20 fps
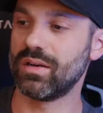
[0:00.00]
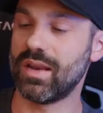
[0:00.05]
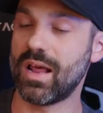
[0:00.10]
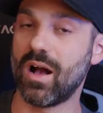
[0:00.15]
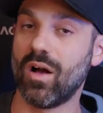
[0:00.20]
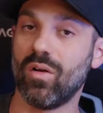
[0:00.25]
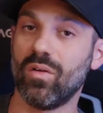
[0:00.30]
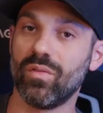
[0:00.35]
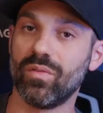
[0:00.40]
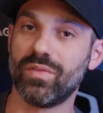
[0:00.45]

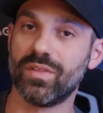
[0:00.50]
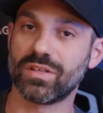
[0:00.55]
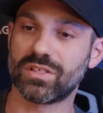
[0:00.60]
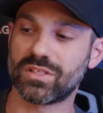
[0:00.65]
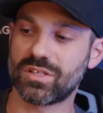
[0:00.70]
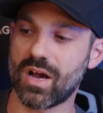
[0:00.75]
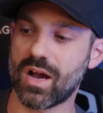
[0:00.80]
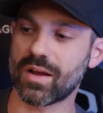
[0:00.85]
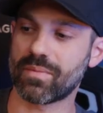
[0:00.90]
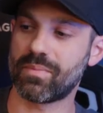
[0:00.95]
Now, the
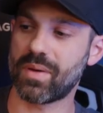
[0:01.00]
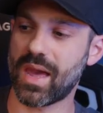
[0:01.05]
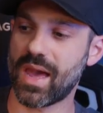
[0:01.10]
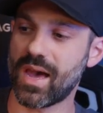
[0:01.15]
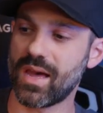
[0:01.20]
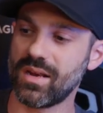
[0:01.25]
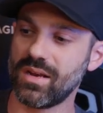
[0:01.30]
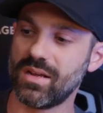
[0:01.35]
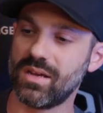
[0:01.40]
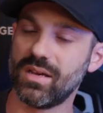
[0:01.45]
stock
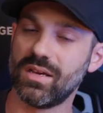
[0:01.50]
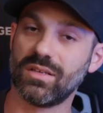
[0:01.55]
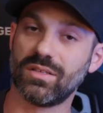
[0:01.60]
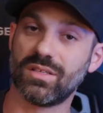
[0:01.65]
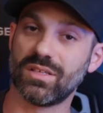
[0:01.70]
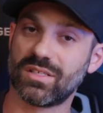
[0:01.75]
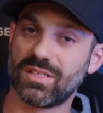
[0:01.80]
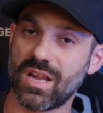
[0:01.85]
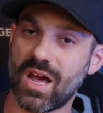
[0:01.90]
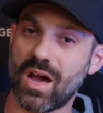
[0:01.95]
pad
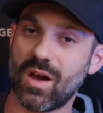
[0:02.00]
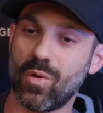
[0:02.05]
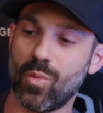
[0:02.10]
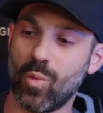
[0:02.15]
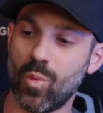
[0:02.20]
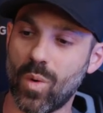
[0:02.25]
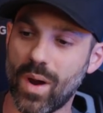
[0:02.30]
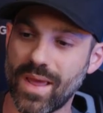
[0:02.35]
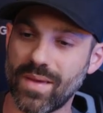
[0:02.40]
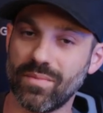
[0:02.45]
does not
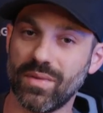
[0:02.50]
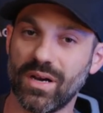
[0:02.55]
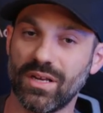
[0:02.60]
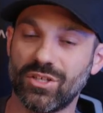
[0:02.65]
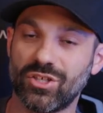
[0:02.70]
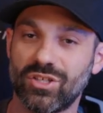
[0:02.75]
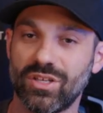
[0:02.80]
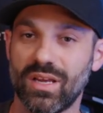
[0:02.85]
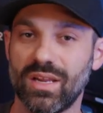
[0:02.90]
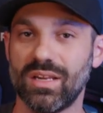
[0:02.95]
weigh
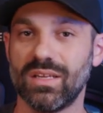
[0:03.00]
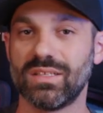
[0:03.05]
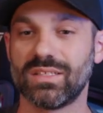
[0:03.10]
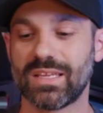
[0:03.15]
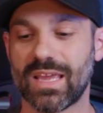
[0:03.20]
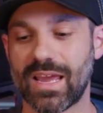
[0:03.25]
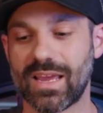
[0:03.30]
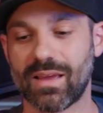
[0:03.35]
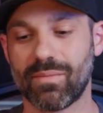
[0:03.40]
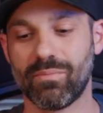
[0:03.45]
much. It is
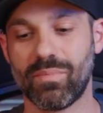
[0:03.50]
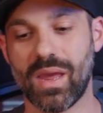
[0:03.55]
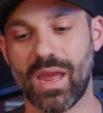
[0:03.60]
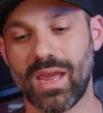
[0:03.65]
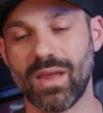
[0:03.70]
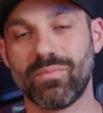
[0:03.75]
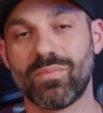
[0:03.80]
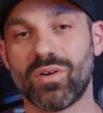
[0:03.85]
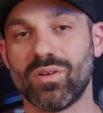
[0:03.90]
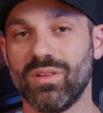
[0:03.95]
like
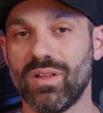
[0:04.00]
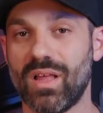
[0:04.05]
paper